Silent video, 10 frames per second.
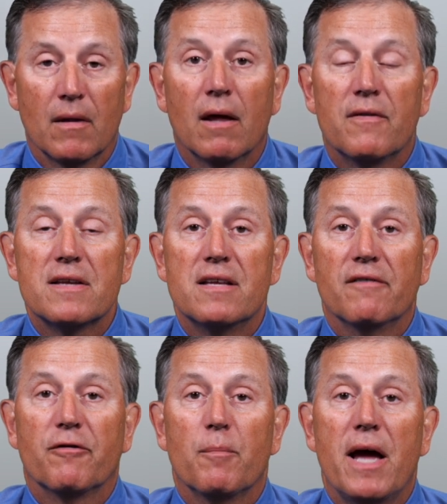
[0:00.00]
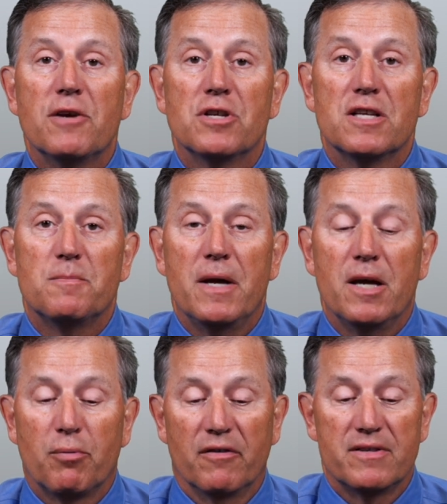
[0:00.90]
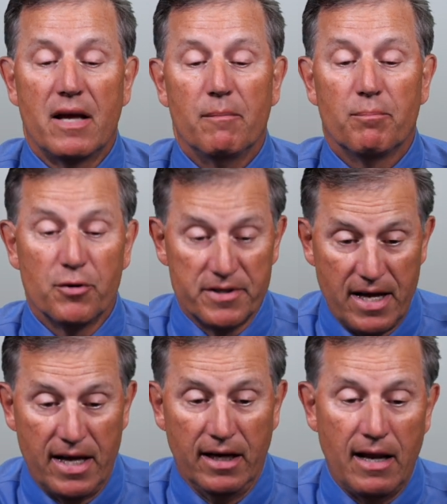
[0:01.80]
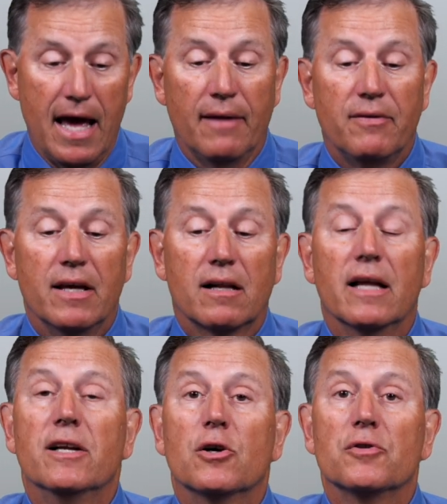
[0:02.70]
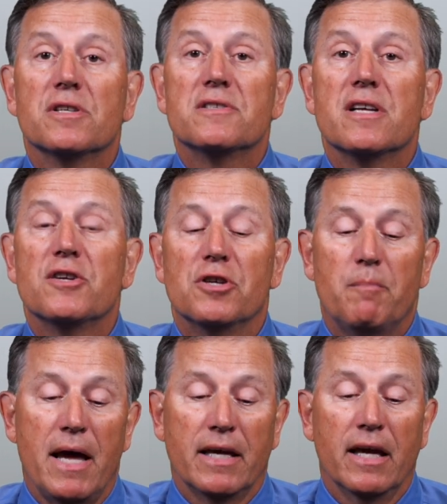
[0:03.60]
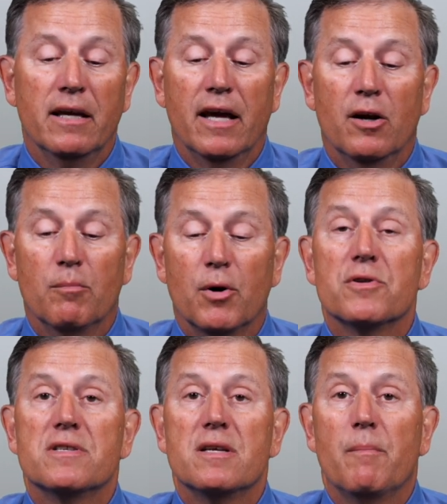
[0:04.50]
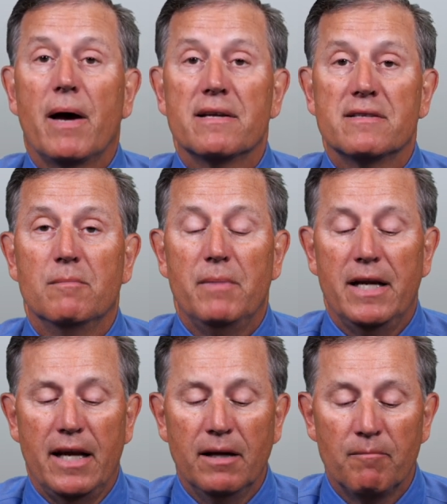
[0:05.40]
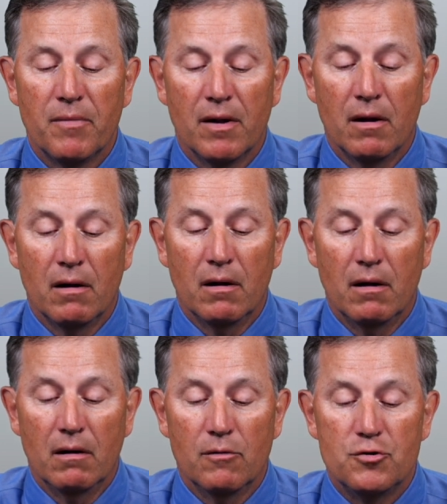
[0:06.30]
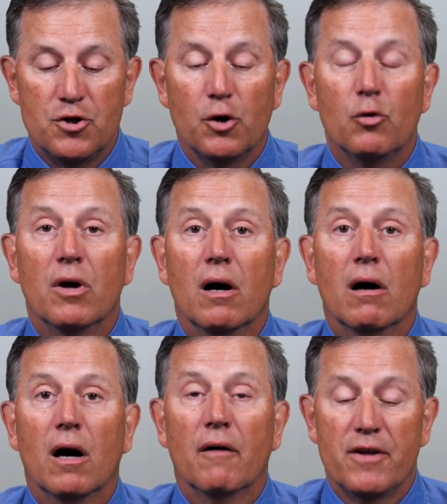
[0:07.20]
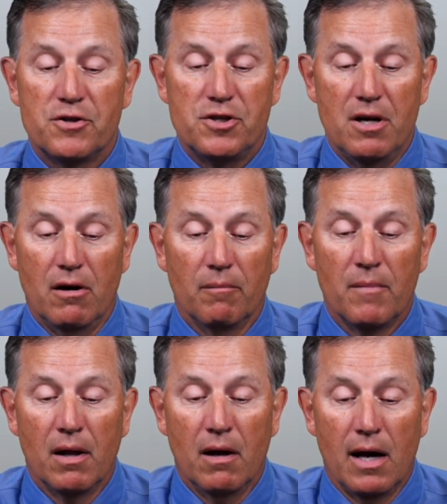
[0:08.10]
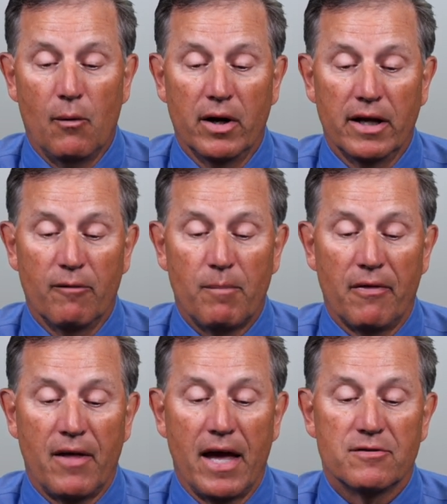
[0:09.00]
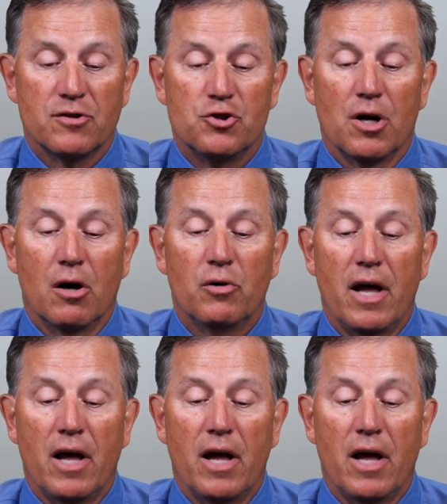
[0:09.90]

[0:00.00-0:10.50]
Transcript: This information is being presented at the Clinical Decision Making in Emergency Medicine meeting, June of this year. I want to give my thanks to Joan